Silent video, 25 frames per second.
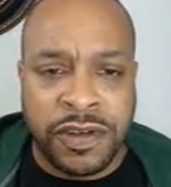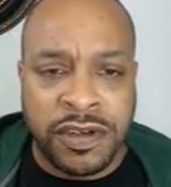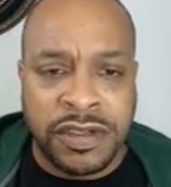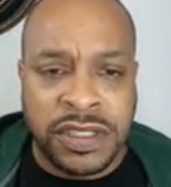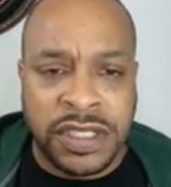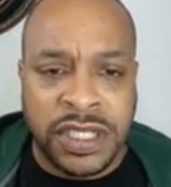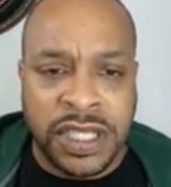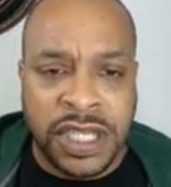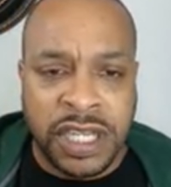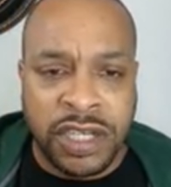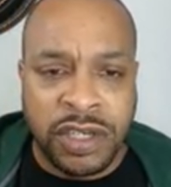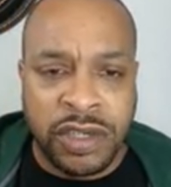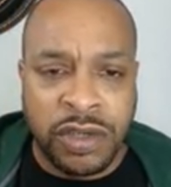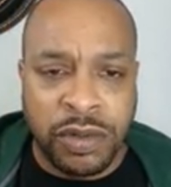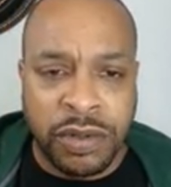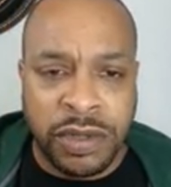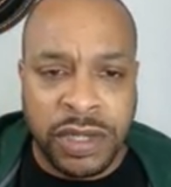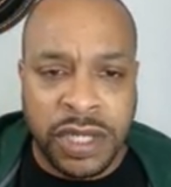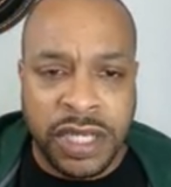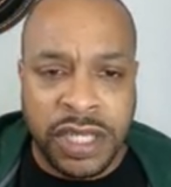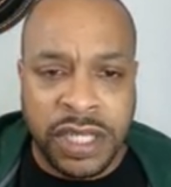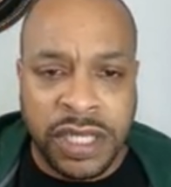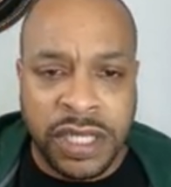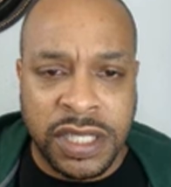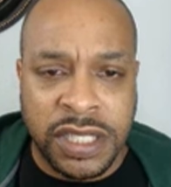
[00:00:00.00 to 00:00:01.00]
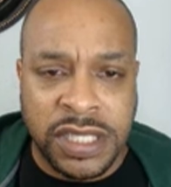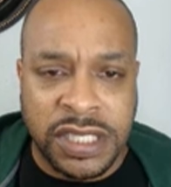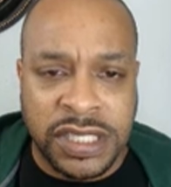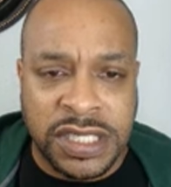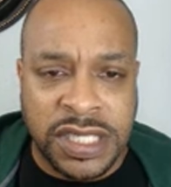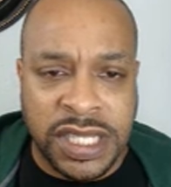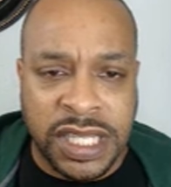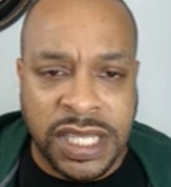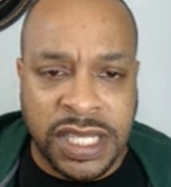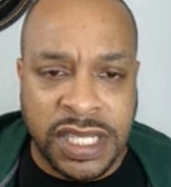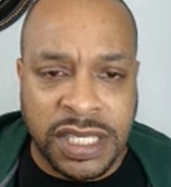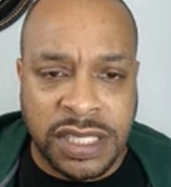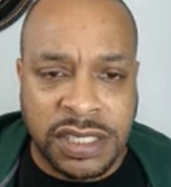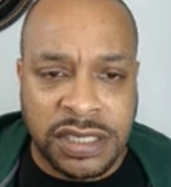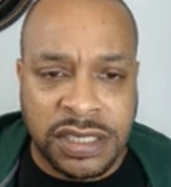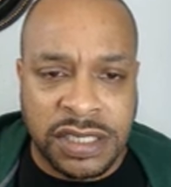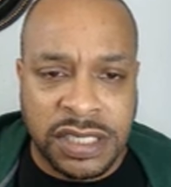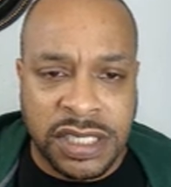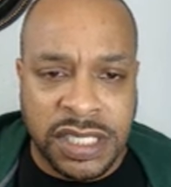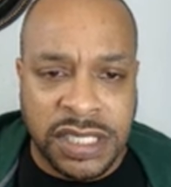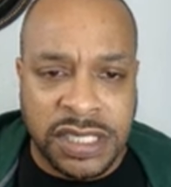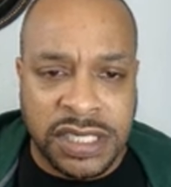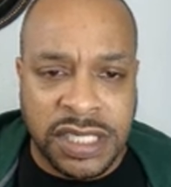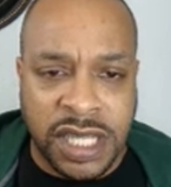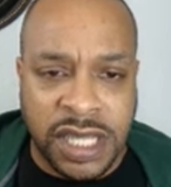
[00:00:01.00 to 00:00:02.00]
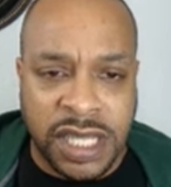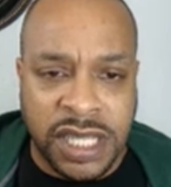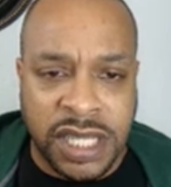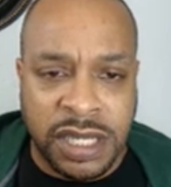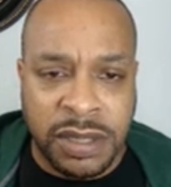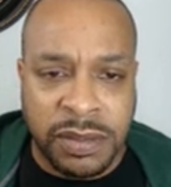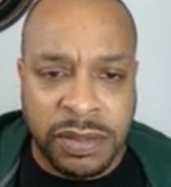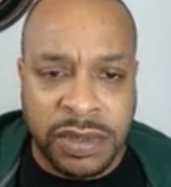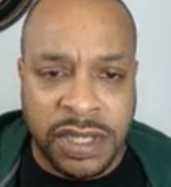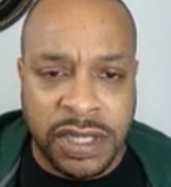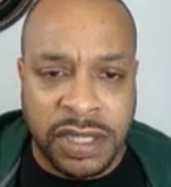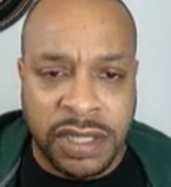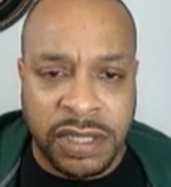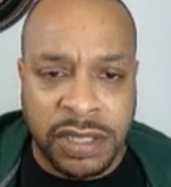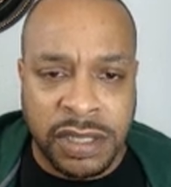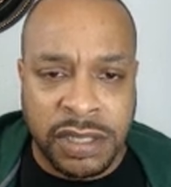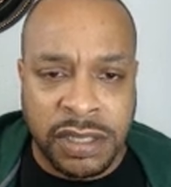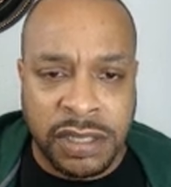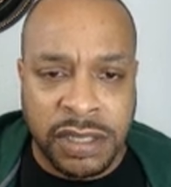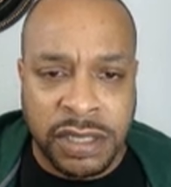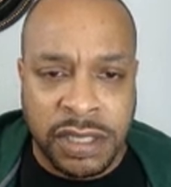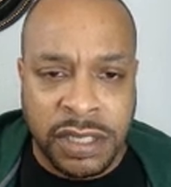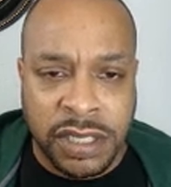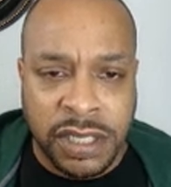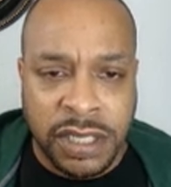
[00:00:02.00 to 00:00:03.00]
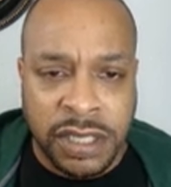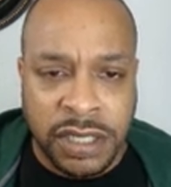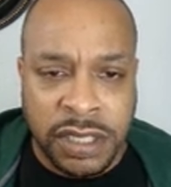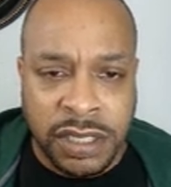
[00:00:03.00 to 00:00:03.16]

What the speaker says: first thing I do with any of these things is I come here,